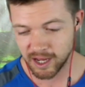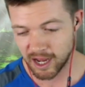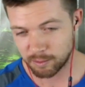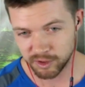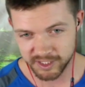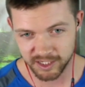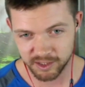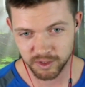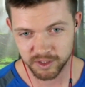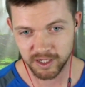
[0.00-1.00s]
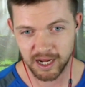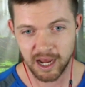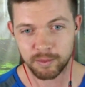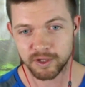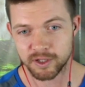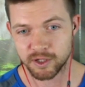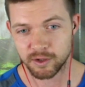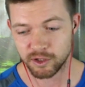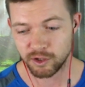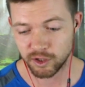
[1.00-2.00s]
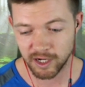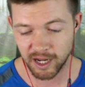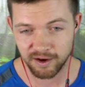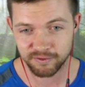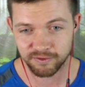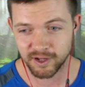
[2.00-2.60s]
and predict what's going to happen so that you can have